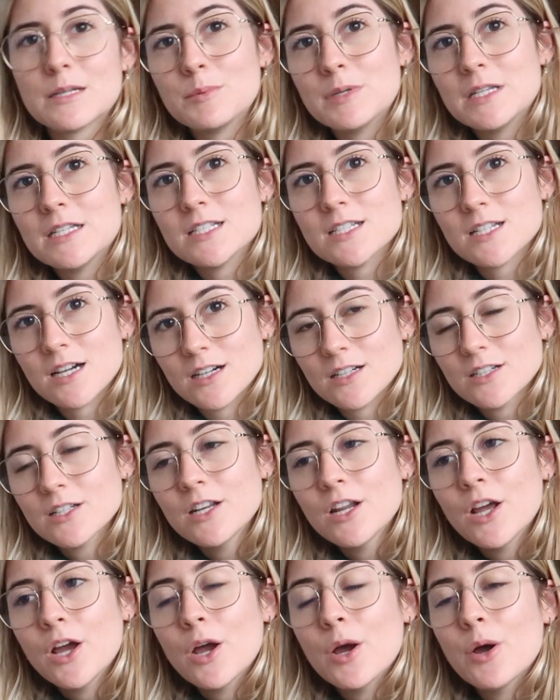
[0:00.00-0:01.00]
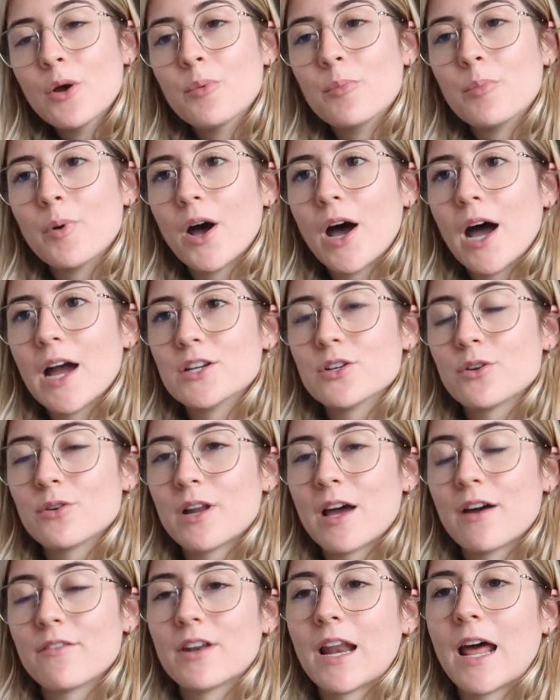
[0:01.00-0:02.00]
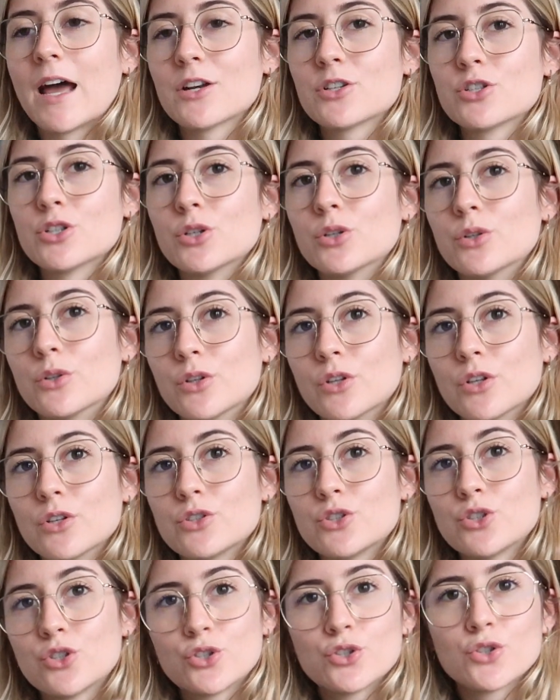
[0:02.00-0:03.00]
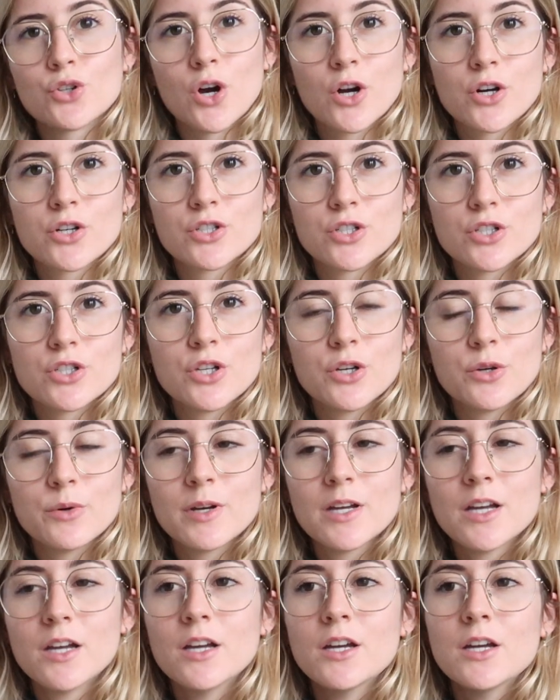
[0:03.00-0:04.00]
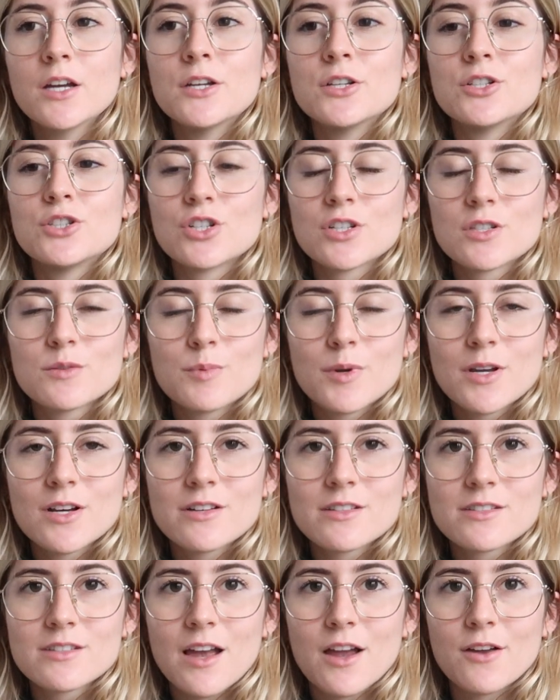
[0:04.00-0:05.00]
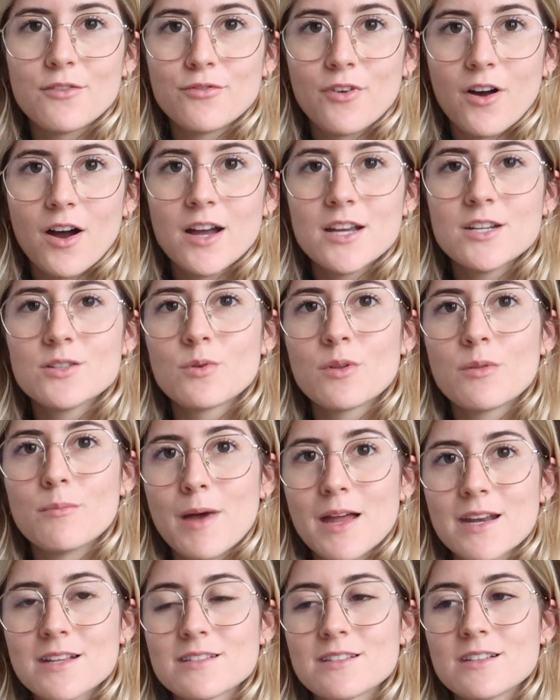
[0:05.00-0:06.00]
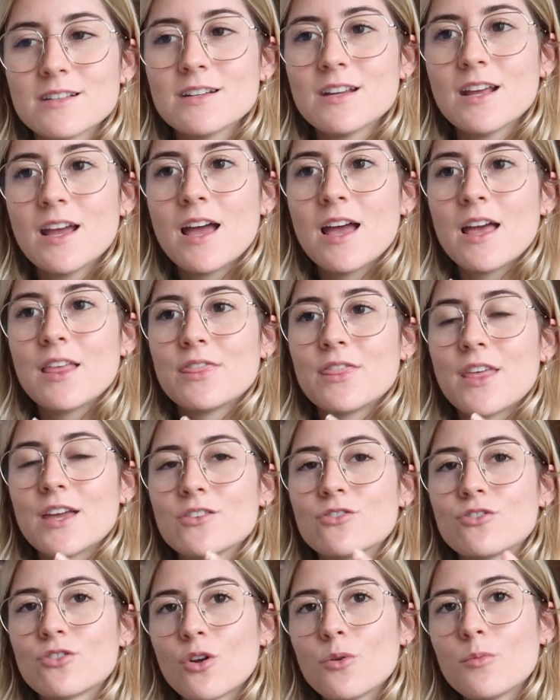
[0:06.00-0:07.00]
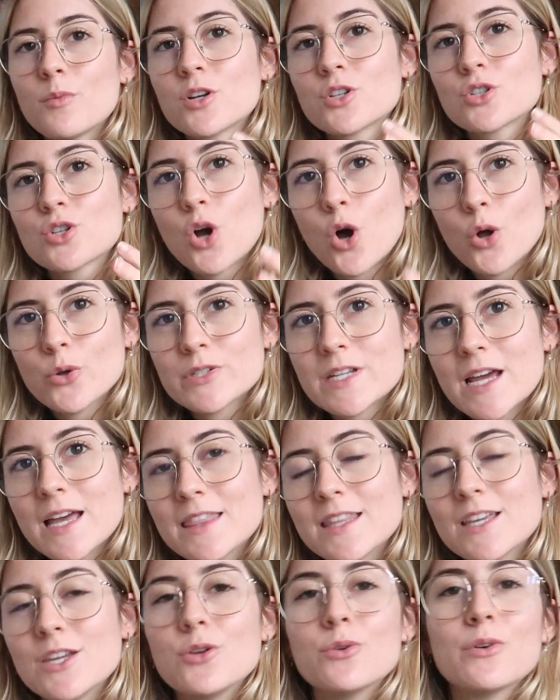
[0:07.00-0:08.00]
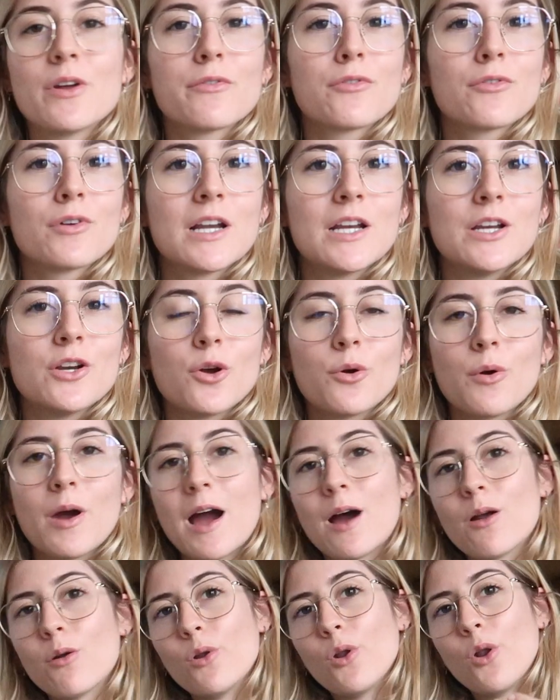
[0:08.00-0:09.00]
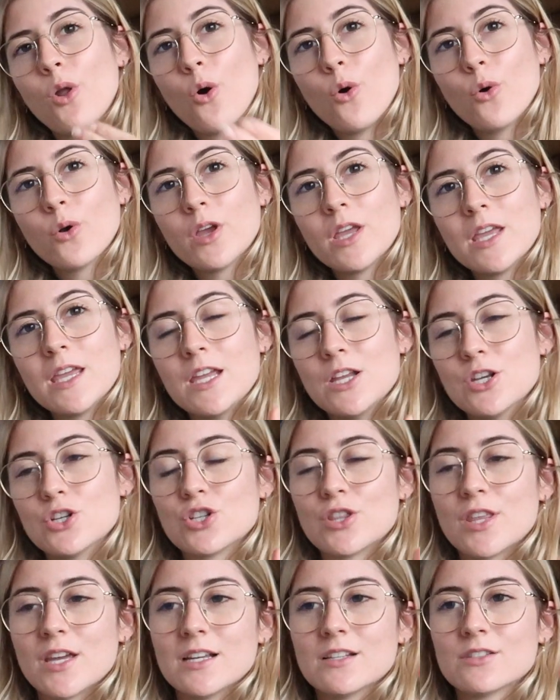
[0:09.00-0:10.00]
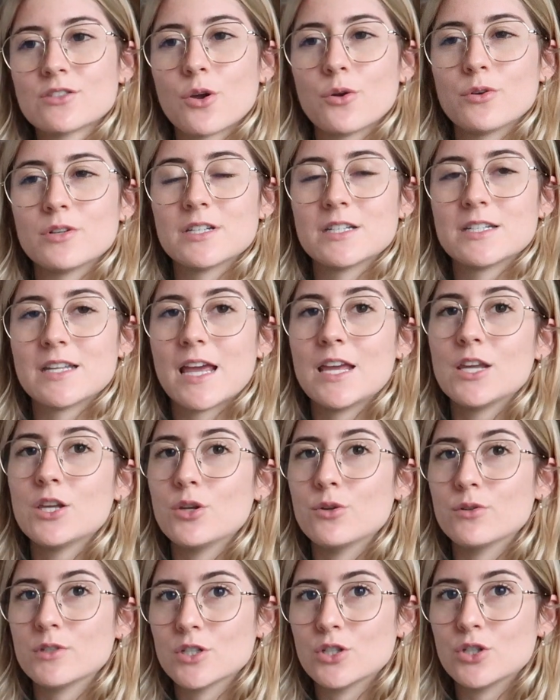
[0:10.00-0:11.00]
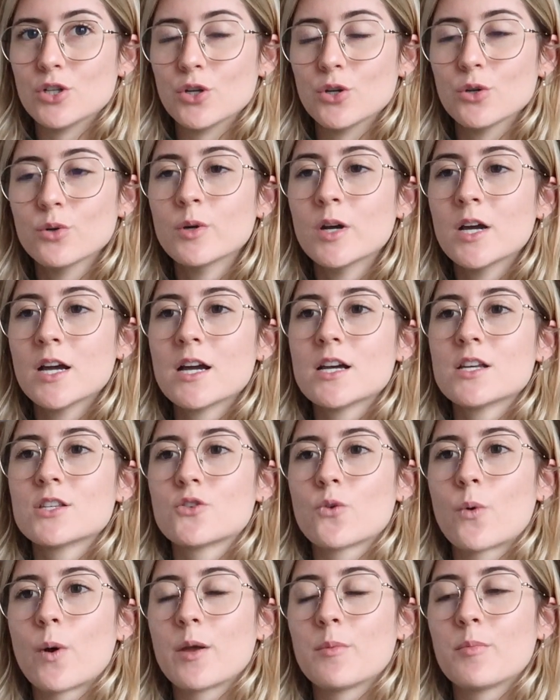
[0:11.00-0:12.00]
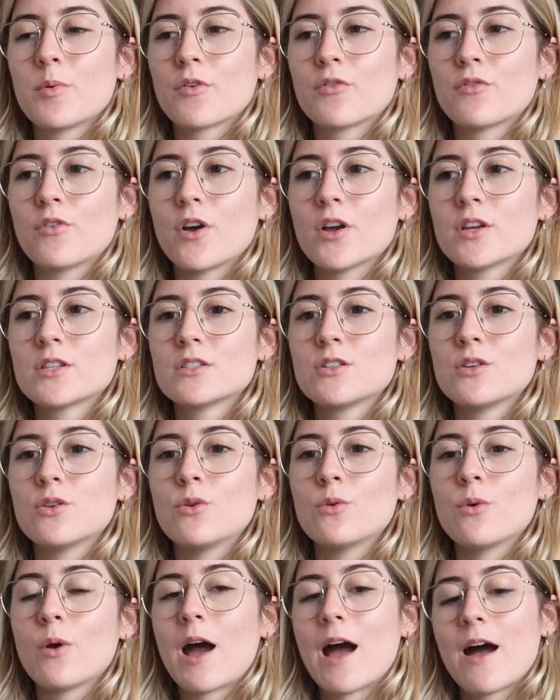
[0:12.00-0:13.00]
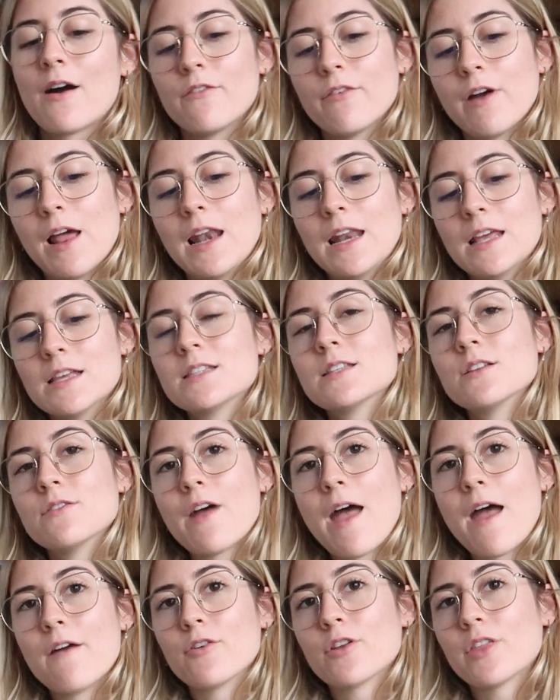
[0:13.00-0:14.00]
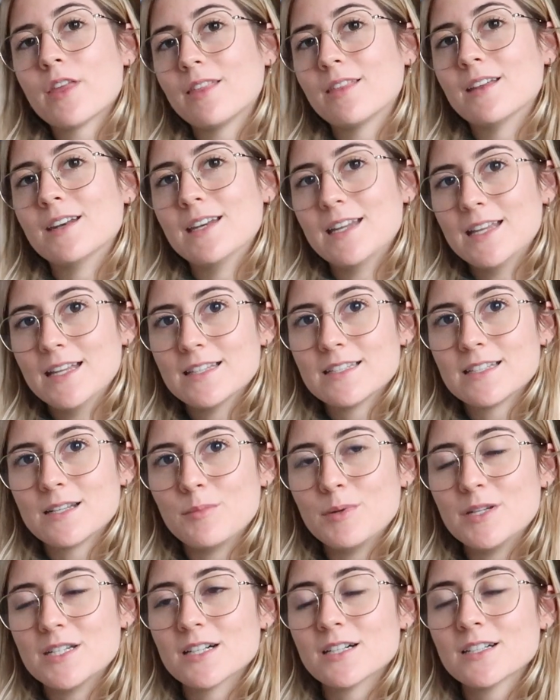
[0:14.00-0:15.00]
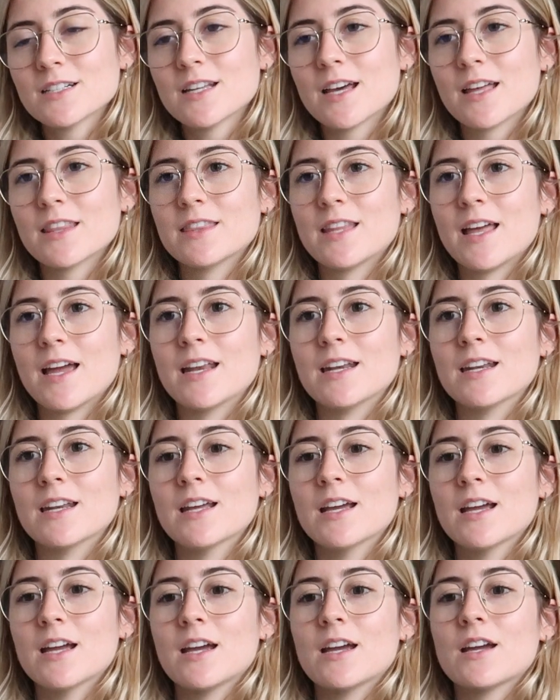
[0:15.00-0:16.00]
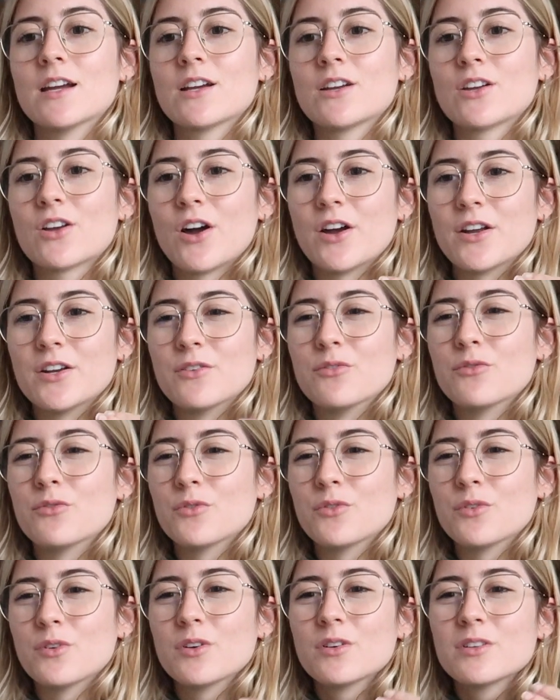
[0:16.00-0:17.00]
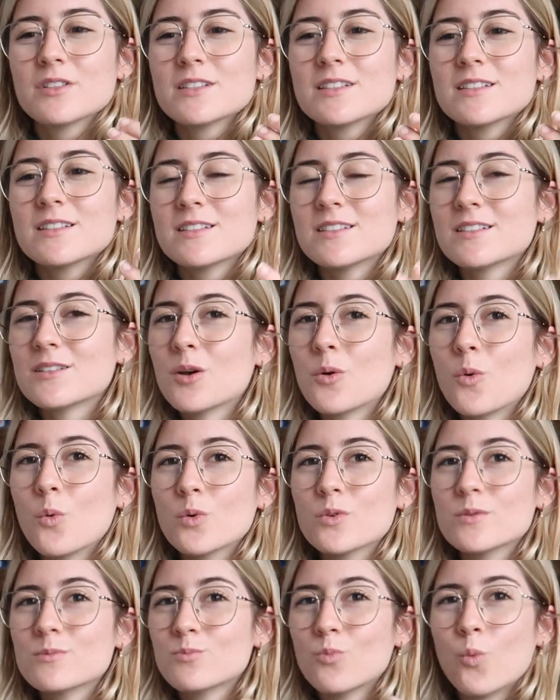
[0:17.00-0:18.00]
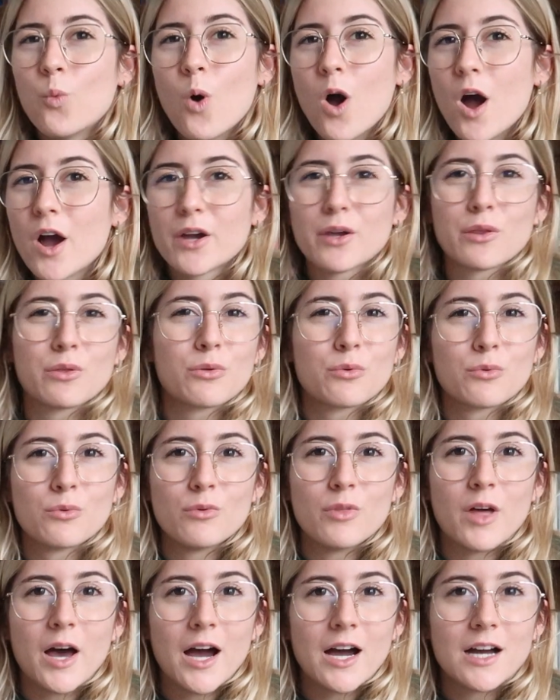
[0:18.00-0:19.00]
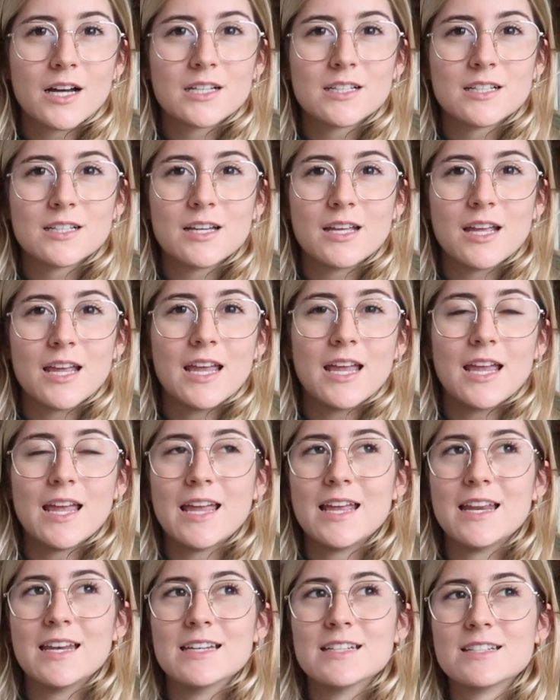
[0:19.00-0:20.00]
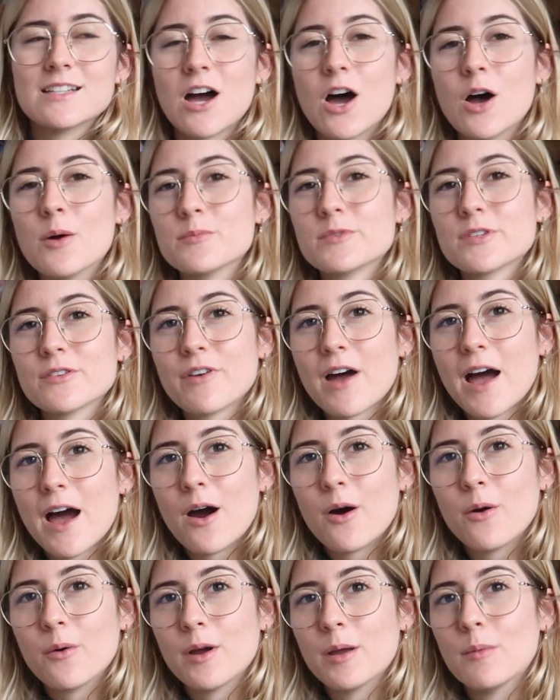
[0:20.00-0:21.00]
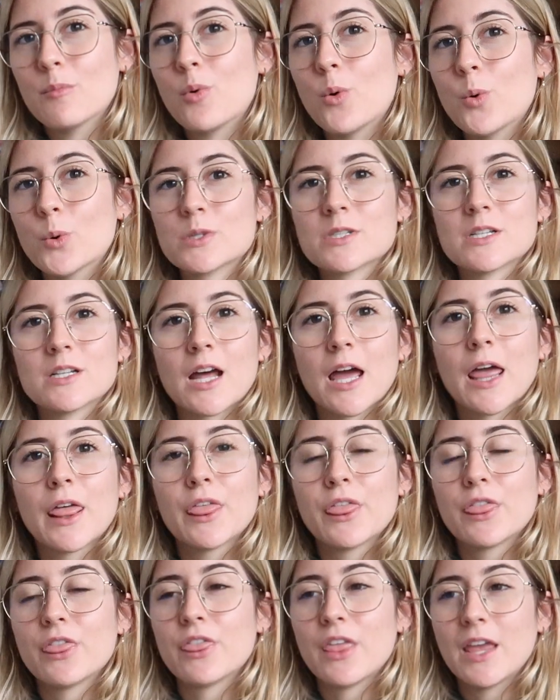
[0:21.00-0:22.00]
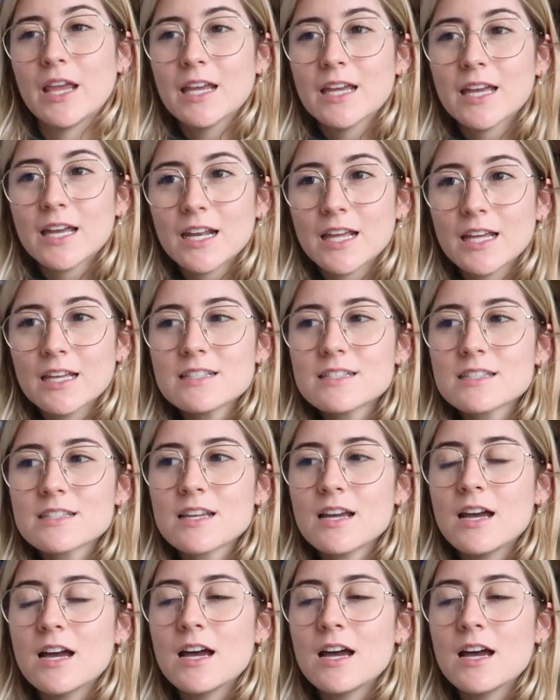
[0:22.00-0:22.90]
be done, but I don't have an actual structure to it, just because I find with medicine there's so much content that you never really know how long each thing's going to take you to do. So I prefer to have a list of everything that needs to be done and then kind of work through that in terms of how important I think it is.